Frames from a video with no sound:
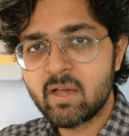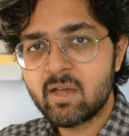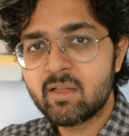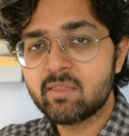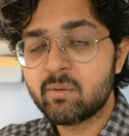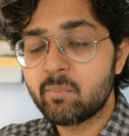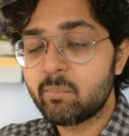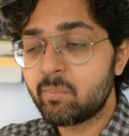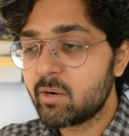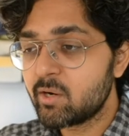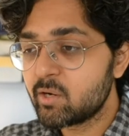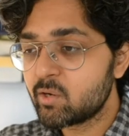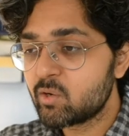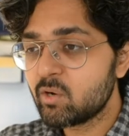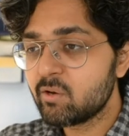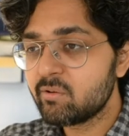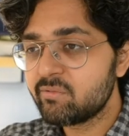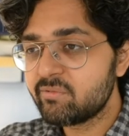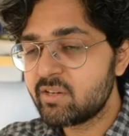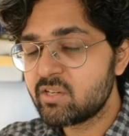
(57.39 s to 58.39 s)
The
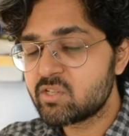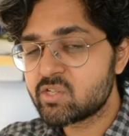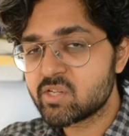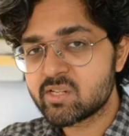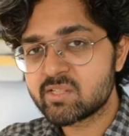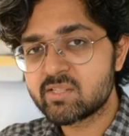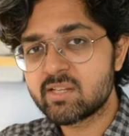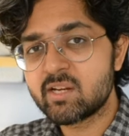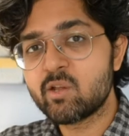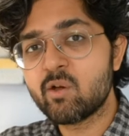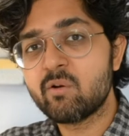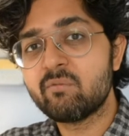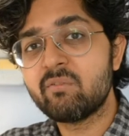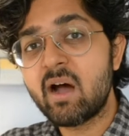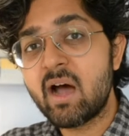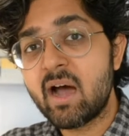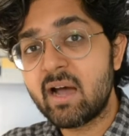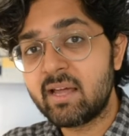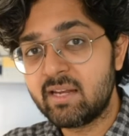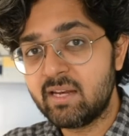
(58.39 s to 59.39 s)
particular features that you
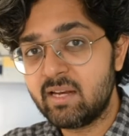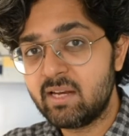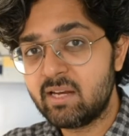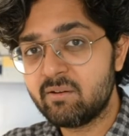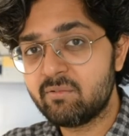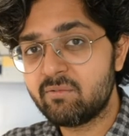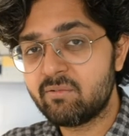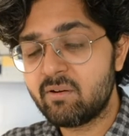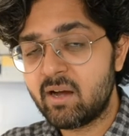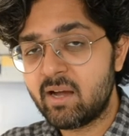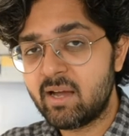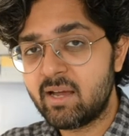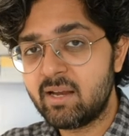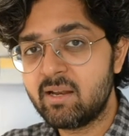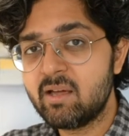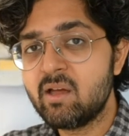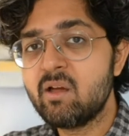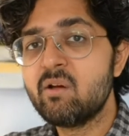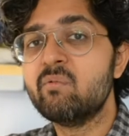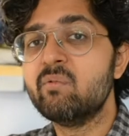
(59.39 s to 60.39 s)
have
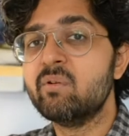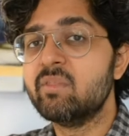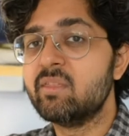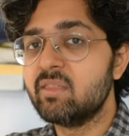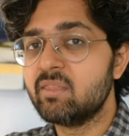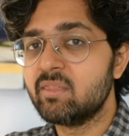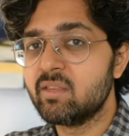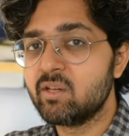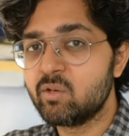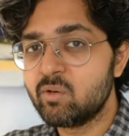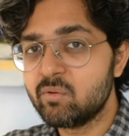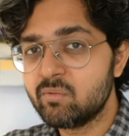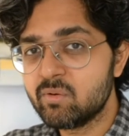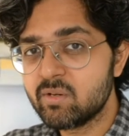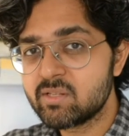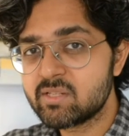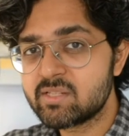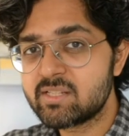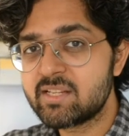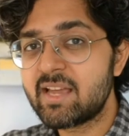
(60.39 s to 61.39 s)
identified within the
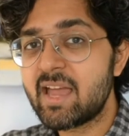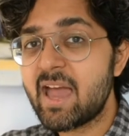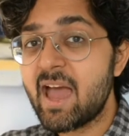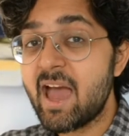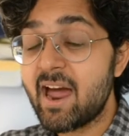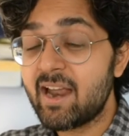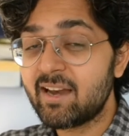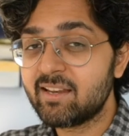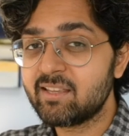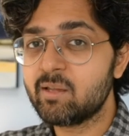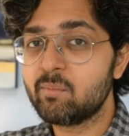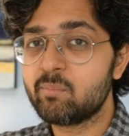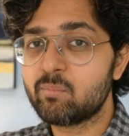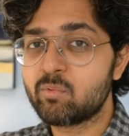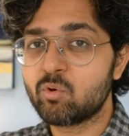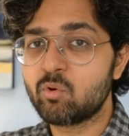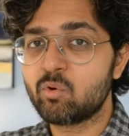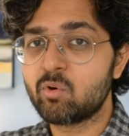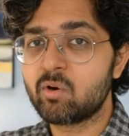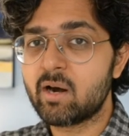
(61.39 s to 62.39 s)
university and the
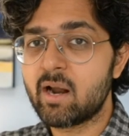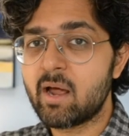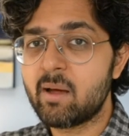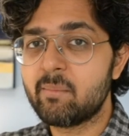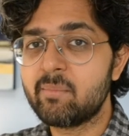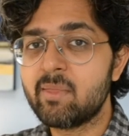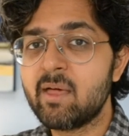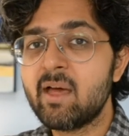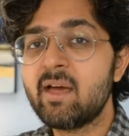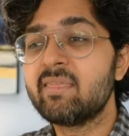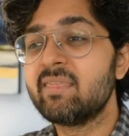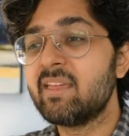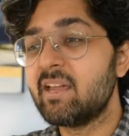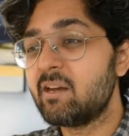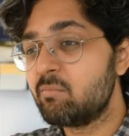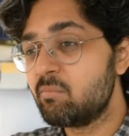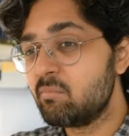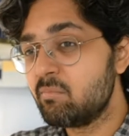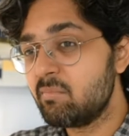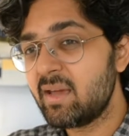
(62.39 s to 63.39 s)
program
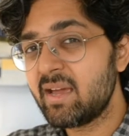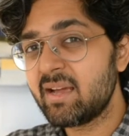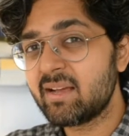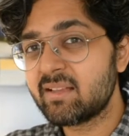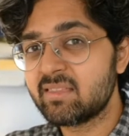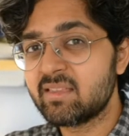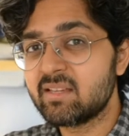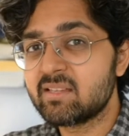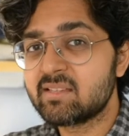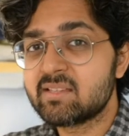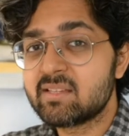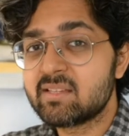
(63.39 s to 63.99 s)
that make this